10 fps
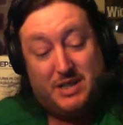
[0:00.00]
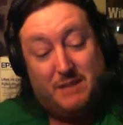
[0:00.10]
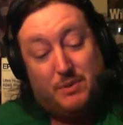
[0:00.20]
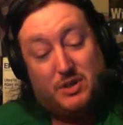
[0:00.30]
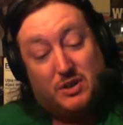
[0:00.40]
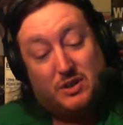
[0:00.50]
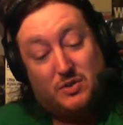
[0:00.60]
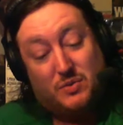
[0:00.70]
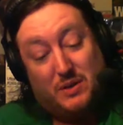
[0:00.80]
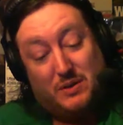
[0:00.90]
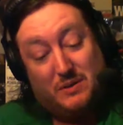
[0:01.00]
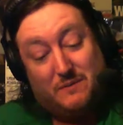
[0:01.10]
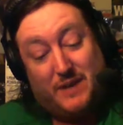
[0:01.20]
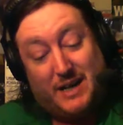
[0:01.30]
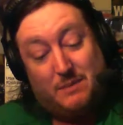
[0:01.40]
temperature control,
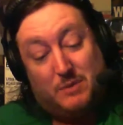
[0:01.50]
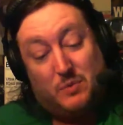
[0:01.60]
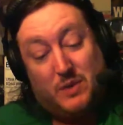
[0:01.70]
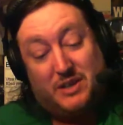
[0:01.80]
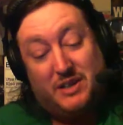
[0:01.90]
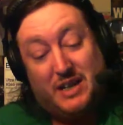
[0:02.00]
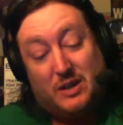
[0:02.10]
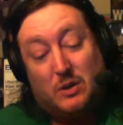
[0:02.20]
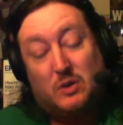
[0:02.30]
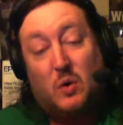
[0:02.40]
viable with nickel